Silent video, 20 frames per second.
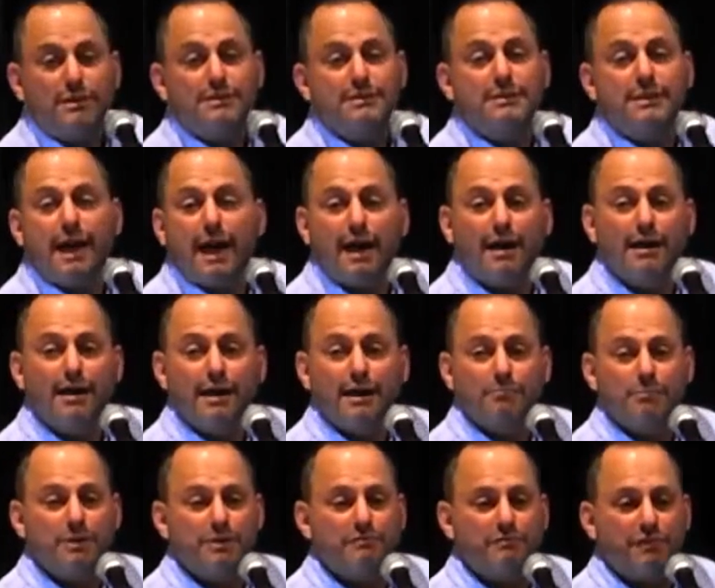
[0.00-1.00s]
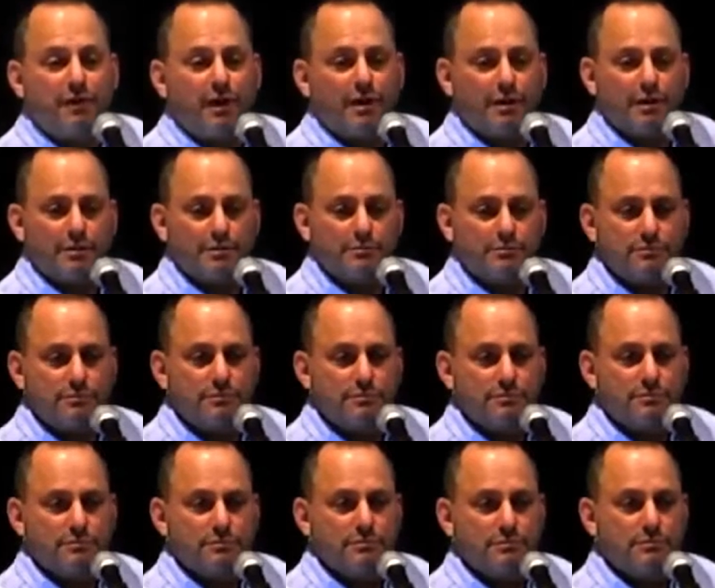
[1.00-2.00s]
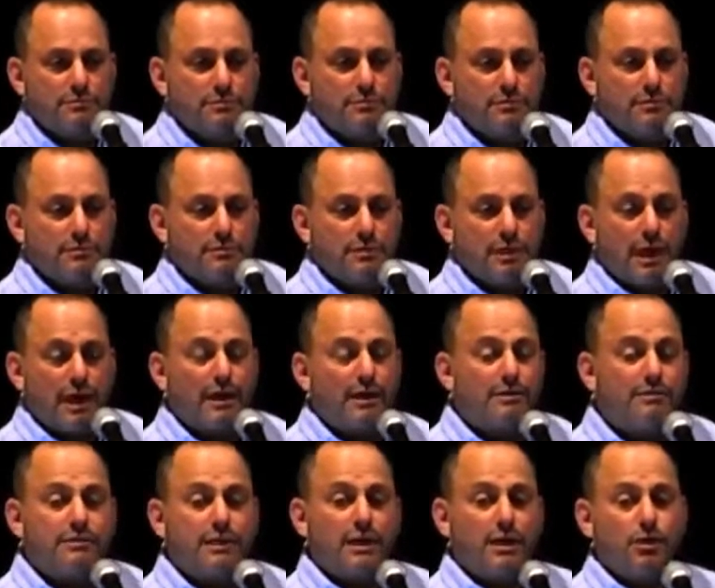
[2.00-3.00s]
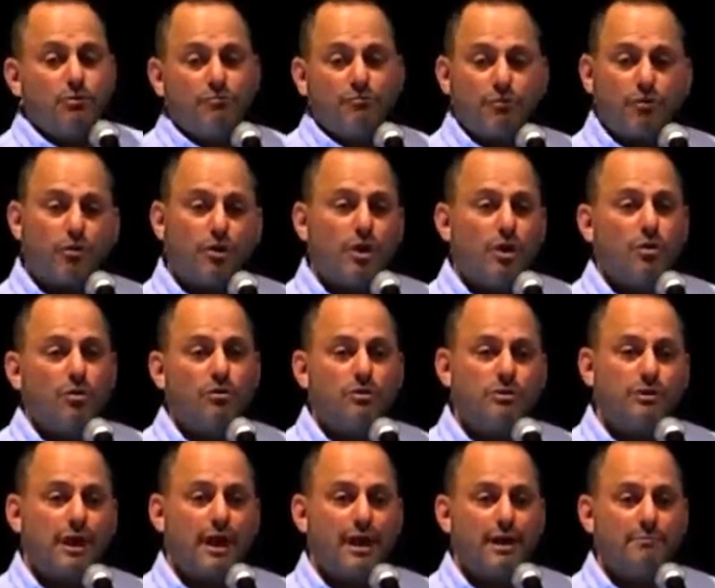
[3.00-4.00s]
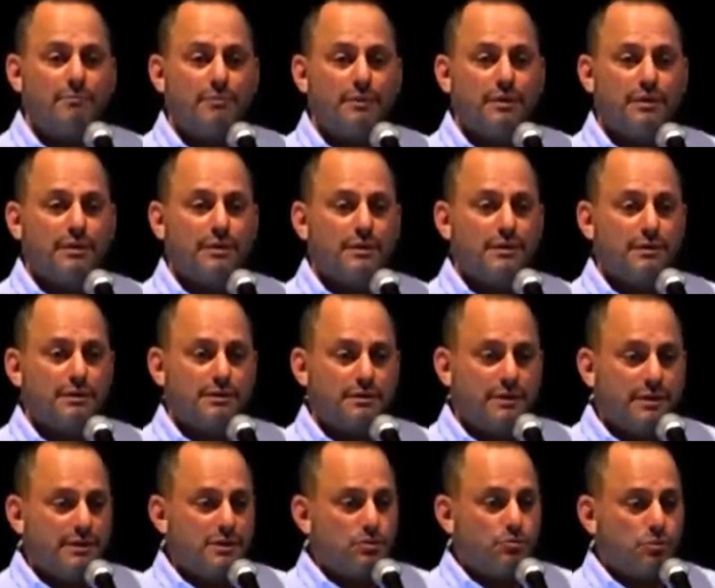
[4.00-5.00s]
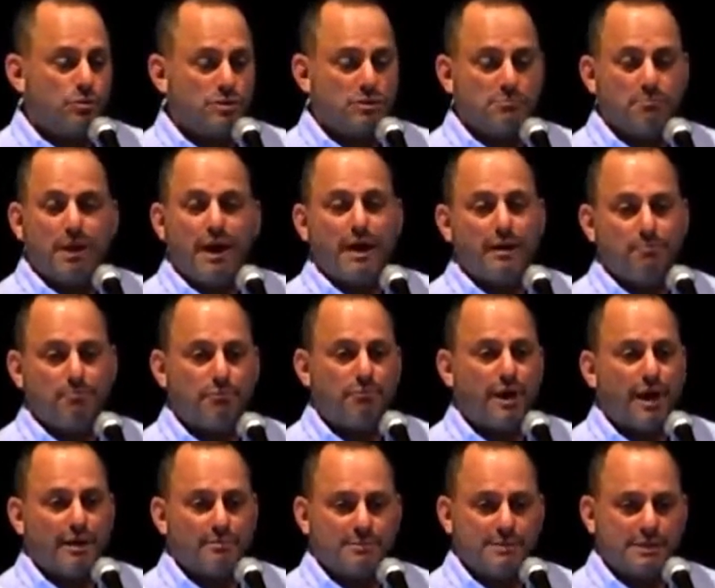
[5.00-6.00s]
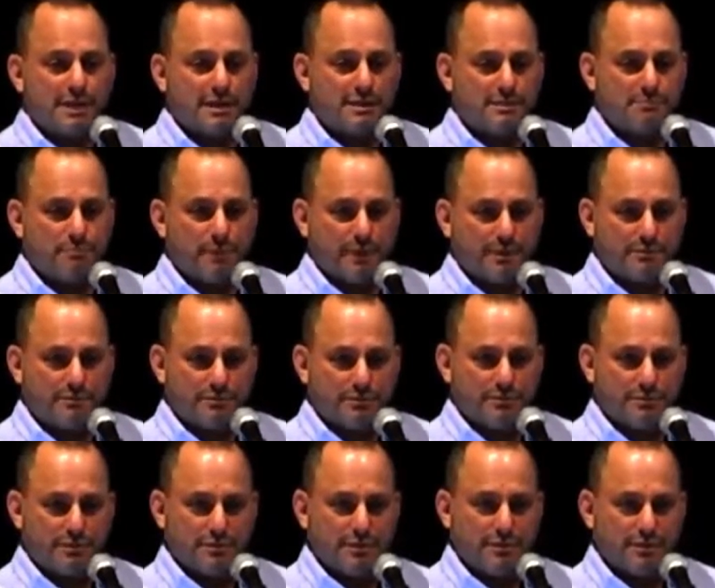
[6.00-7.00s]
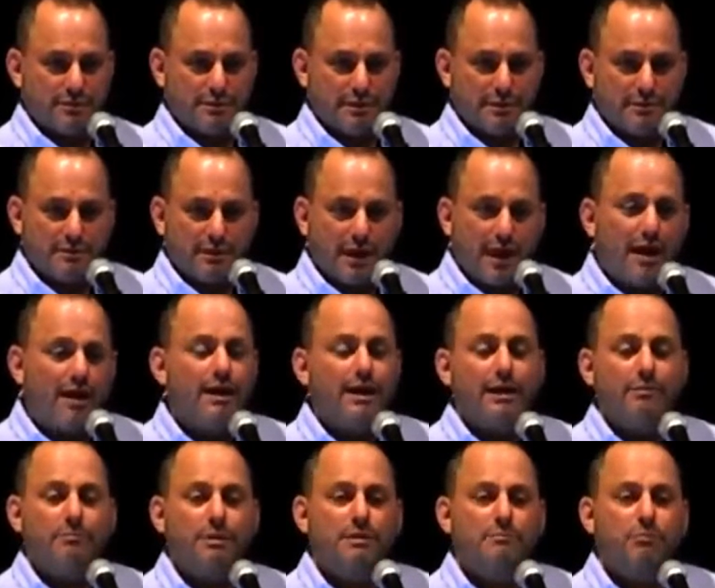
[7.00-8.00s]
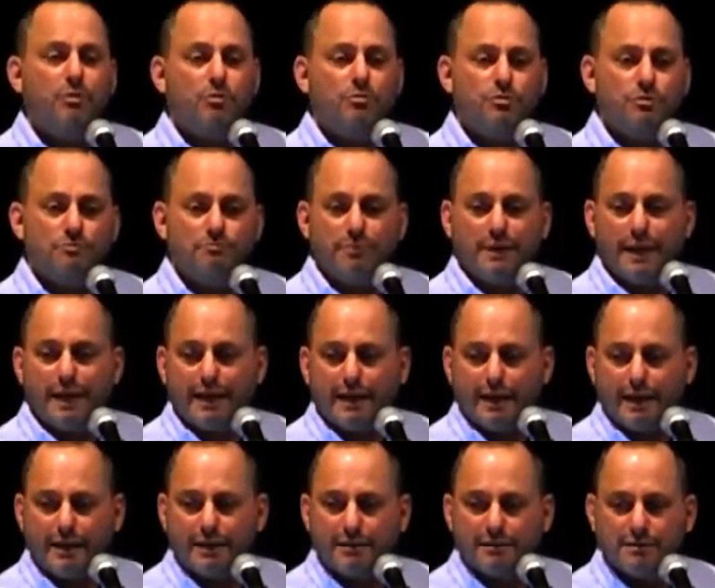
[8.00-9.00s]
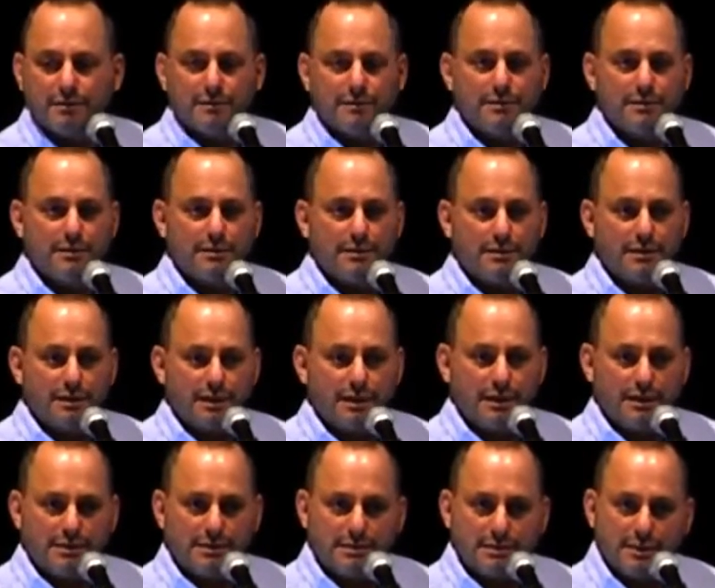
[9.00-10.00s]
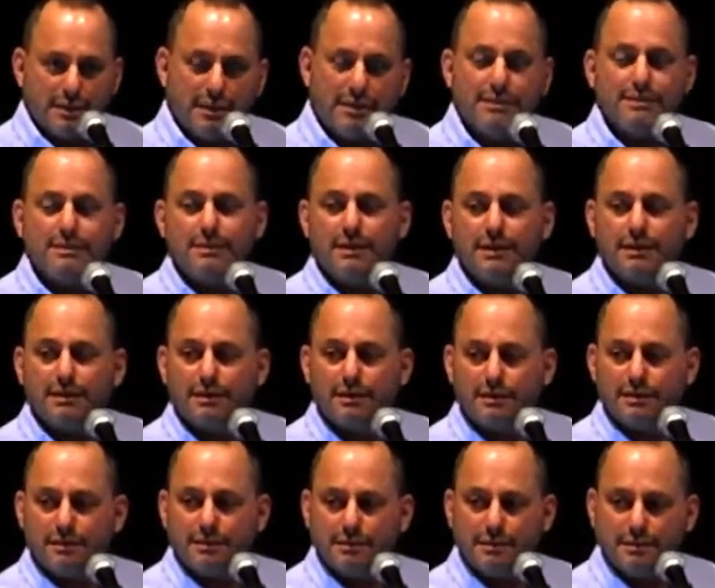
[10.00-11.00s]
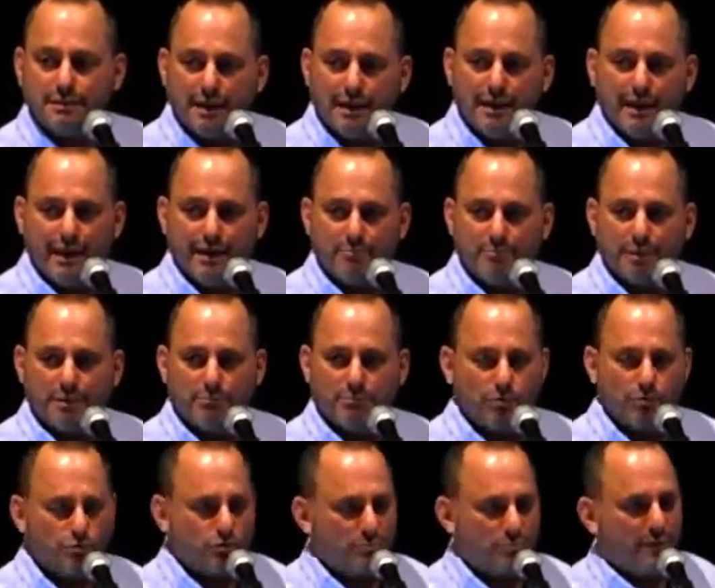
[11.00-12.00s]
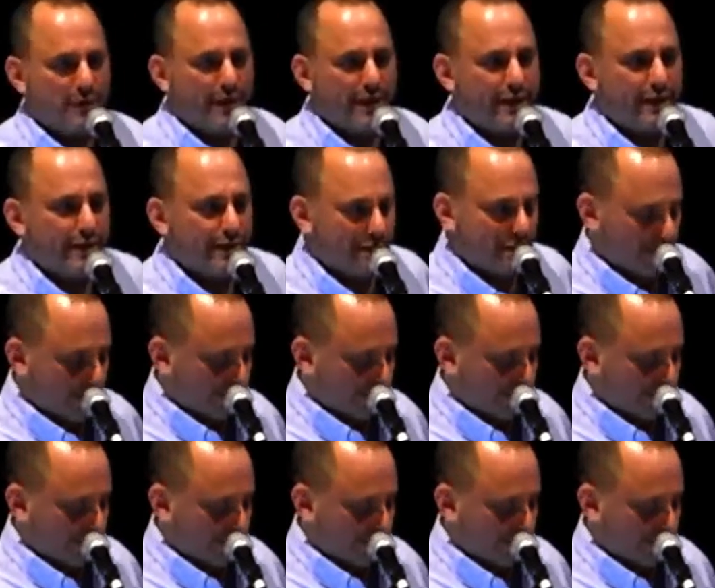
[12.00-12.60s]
is the unlabeled variant. I can tell you for a long time, this was my prime suspect, that unlabeled motion planning is easier than labeled motion planning.